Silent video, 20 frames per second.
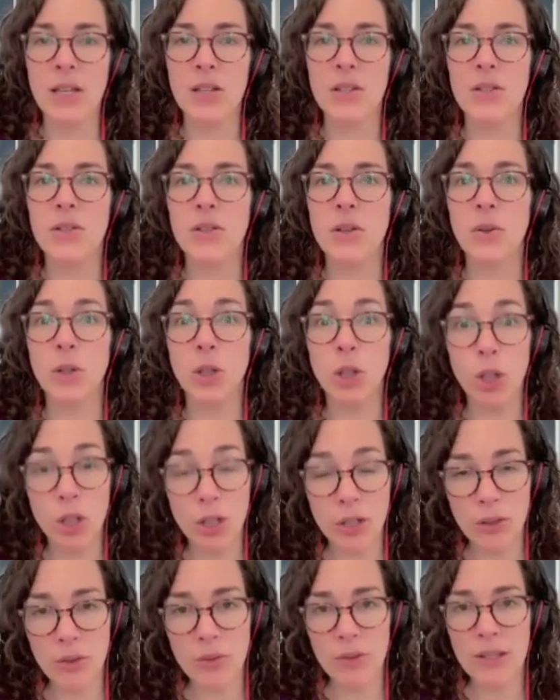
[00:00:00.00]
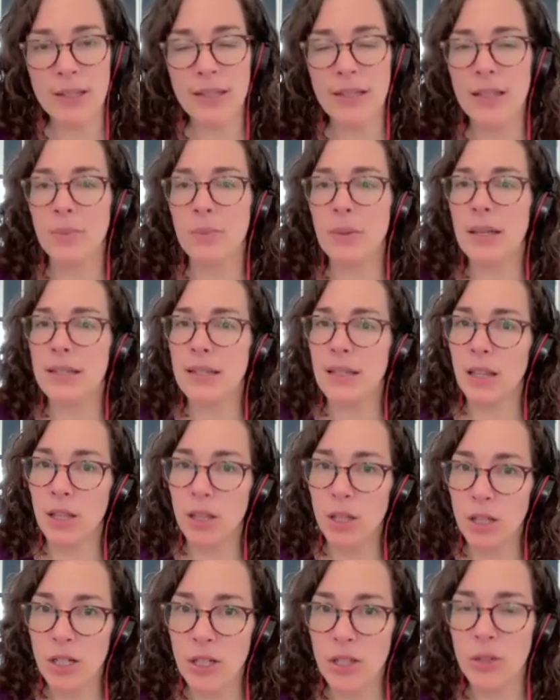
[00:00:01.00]
So look through the syllabus,
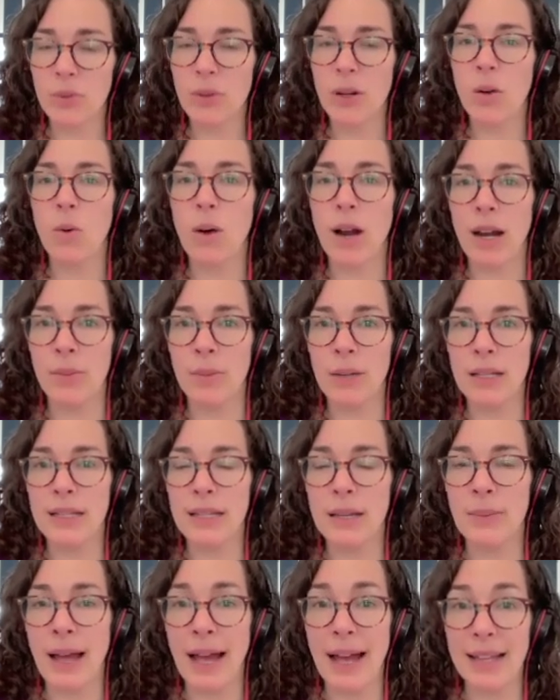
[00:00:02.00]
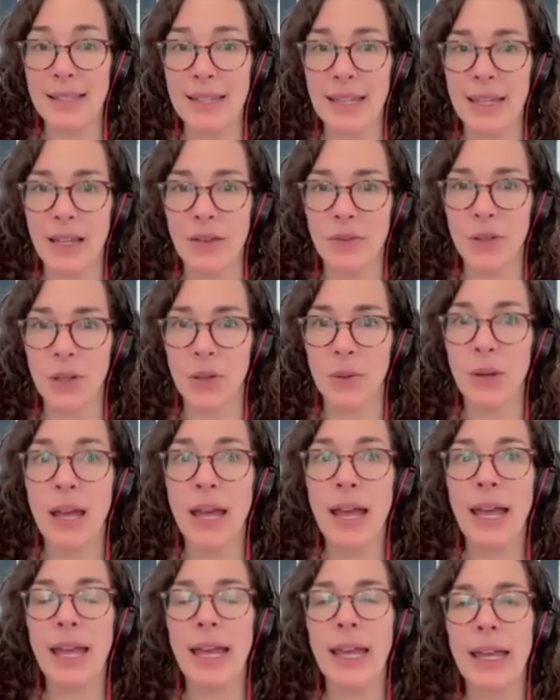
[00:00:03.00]
look at the requirements I'm asking of you.
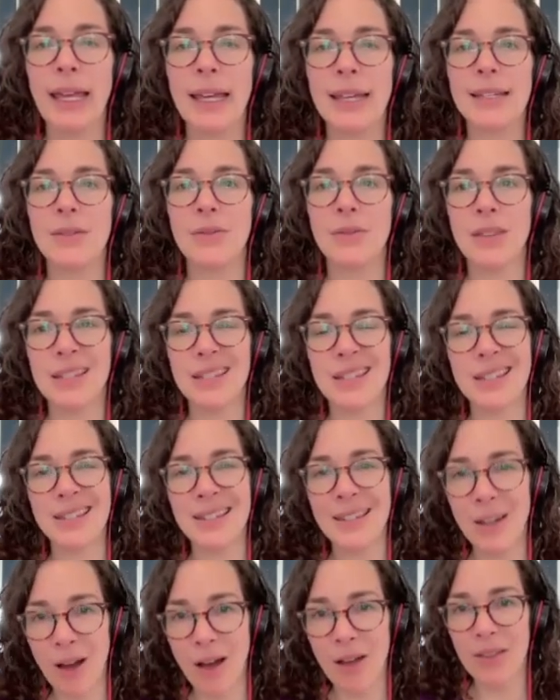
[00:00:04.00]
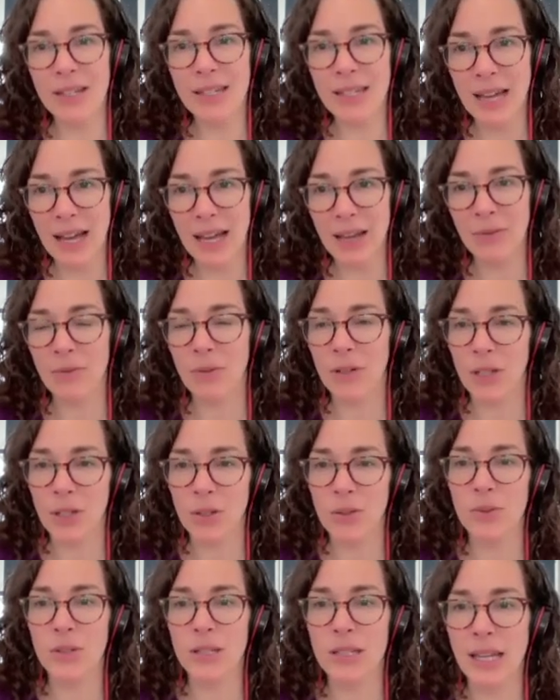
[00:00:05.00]
And if this is not the time for
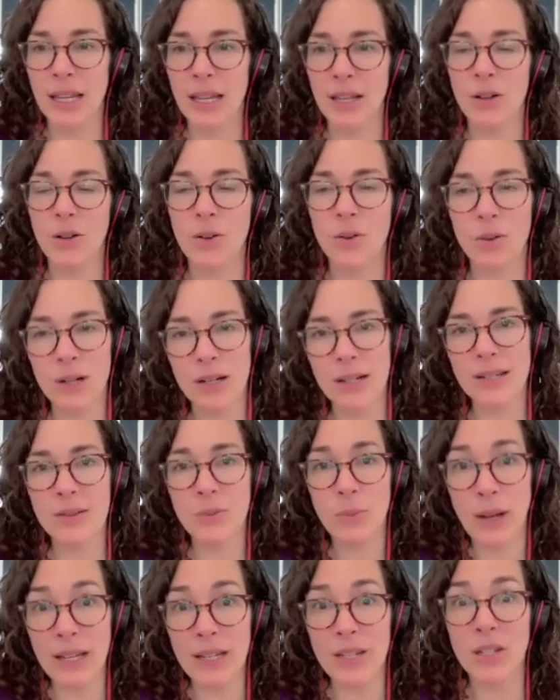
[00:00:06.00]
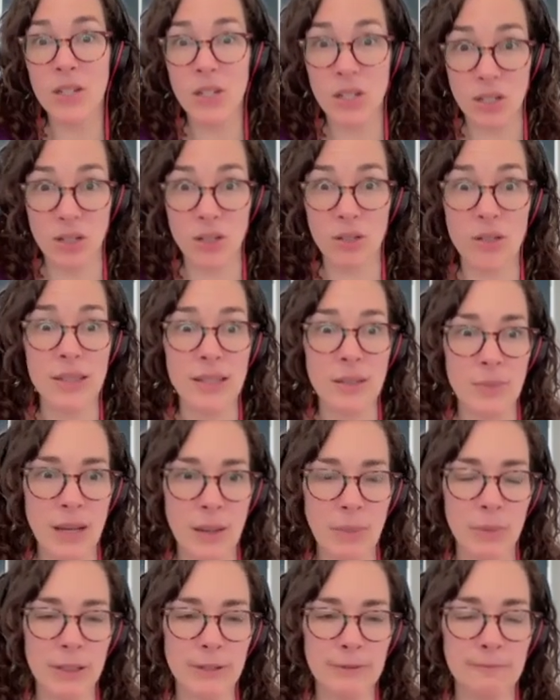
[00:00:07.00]
you to take a course, wait till
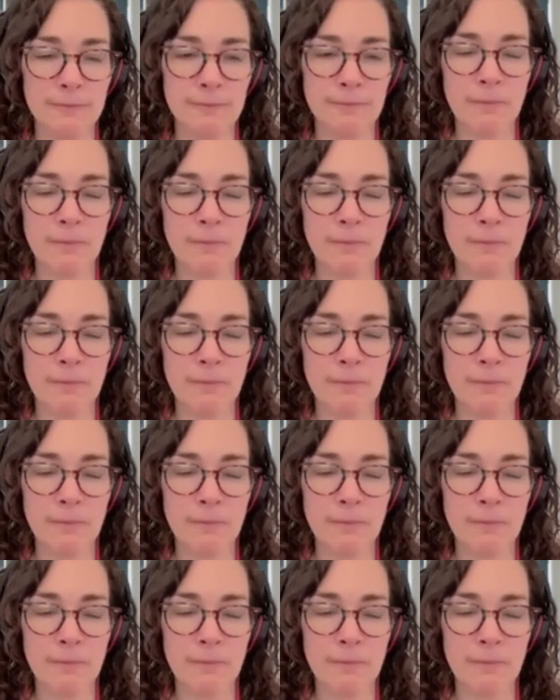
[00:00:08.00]
September.